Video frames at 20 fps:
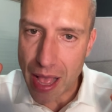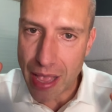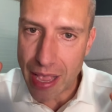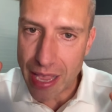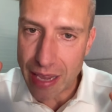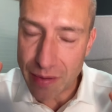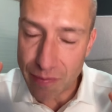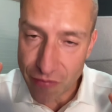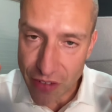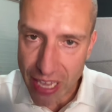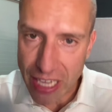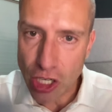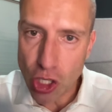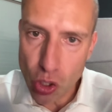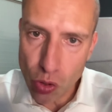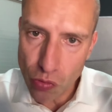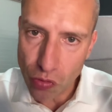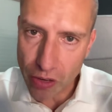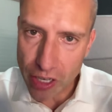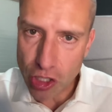in
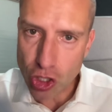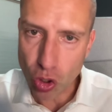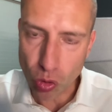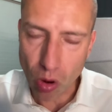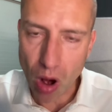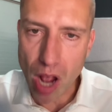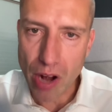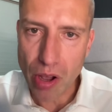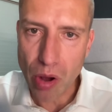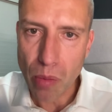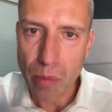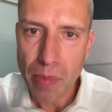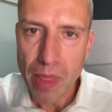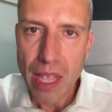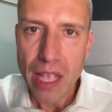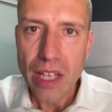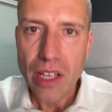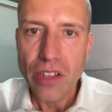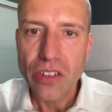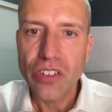Vancouver and Toronto.
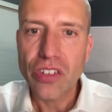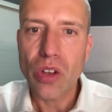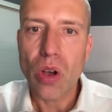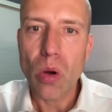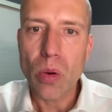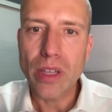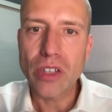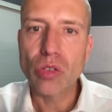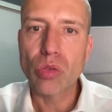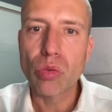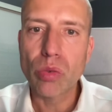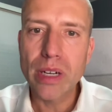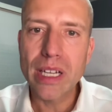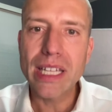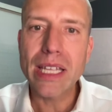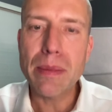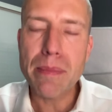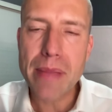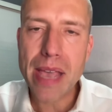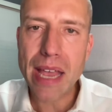So it's
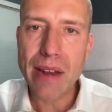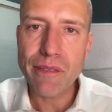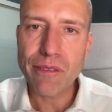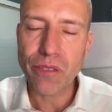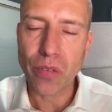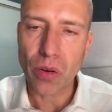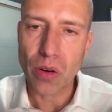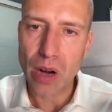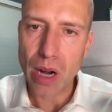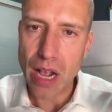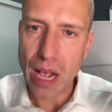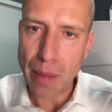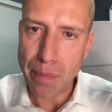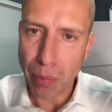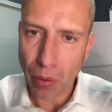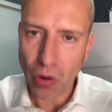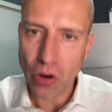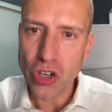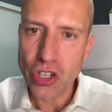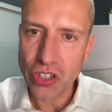really meant for a
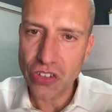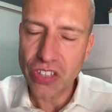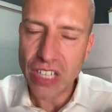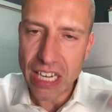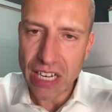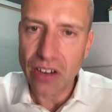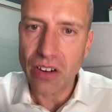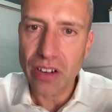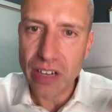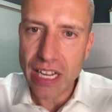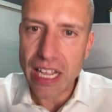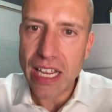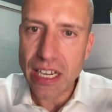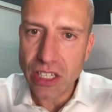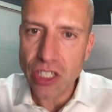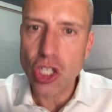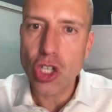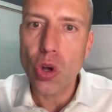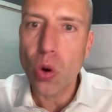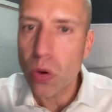purchase here
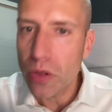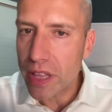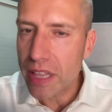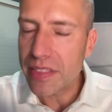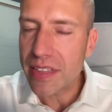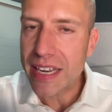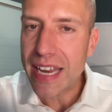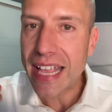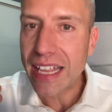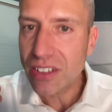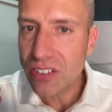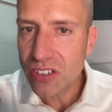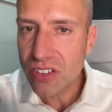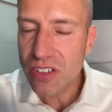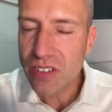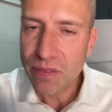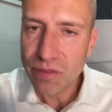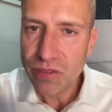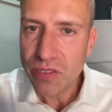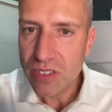in the
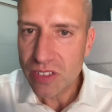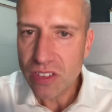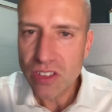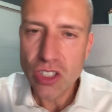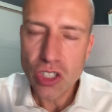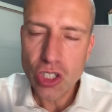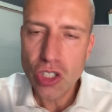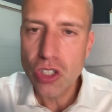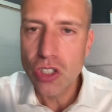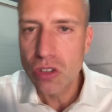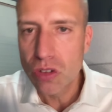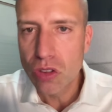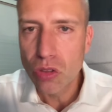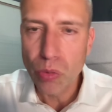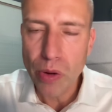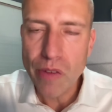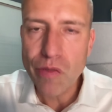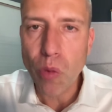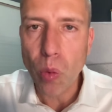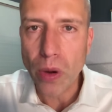next
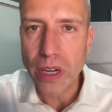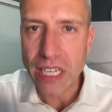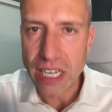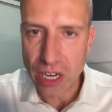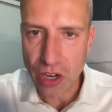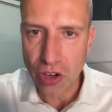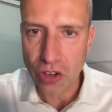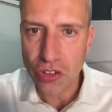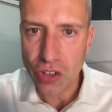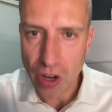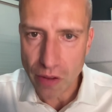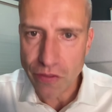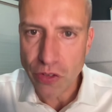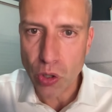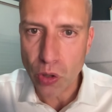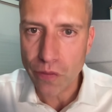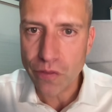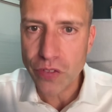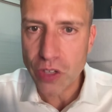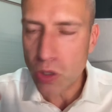3-4 years of
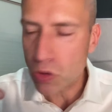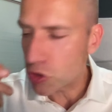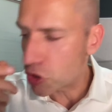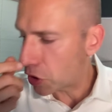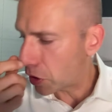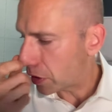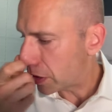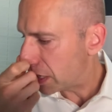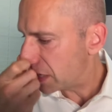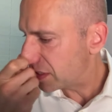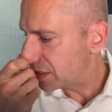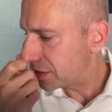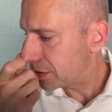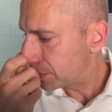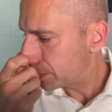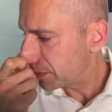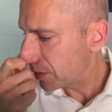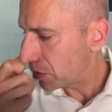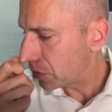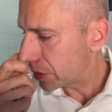your future.
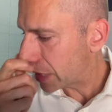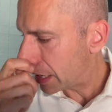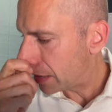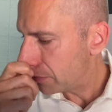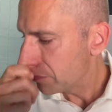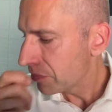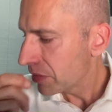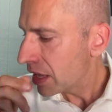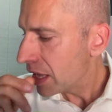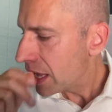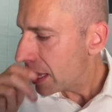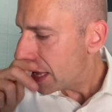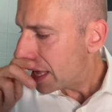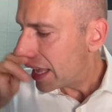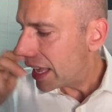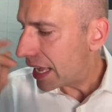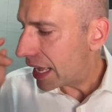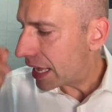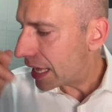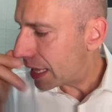It's okay.
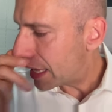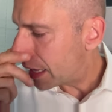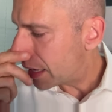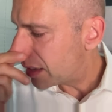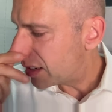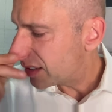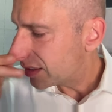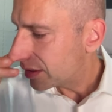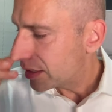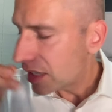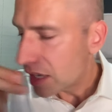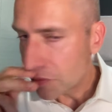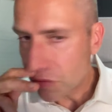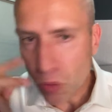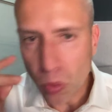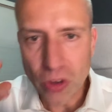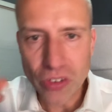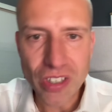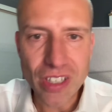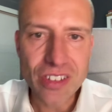And of
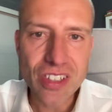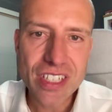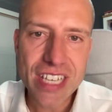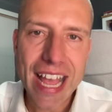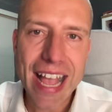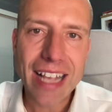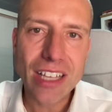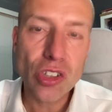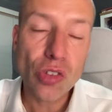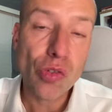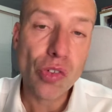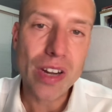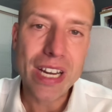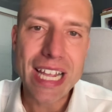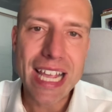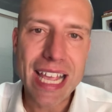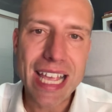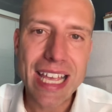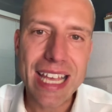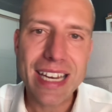course, it's
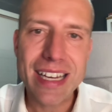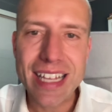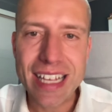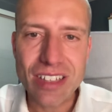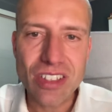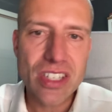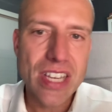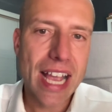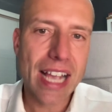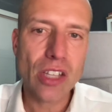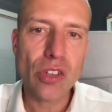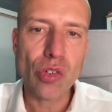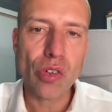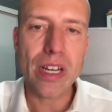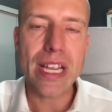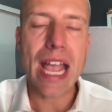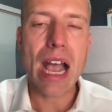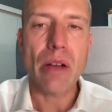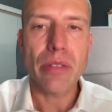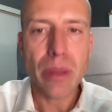tax-free in, it's
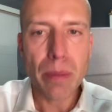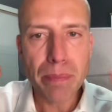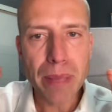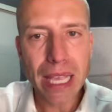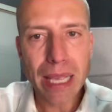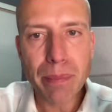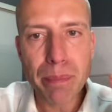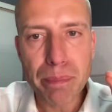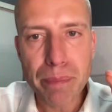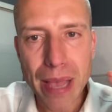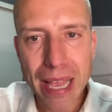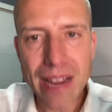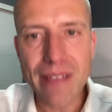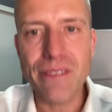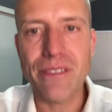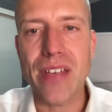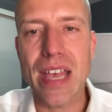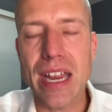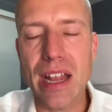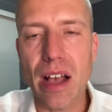tax-free out. The big
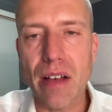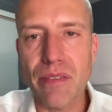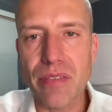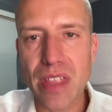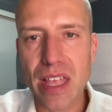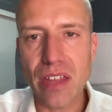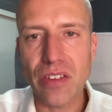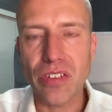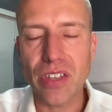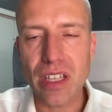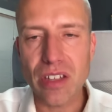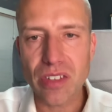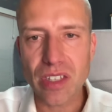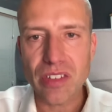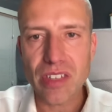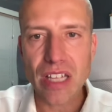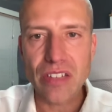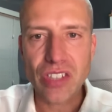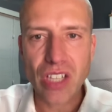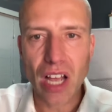benefit of this is
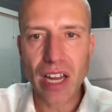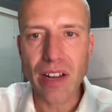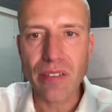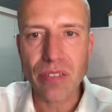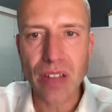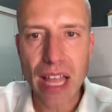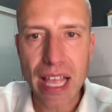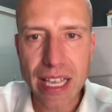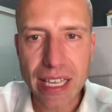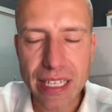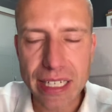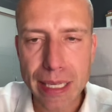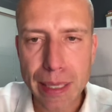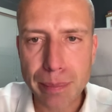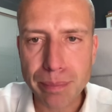it's kind of like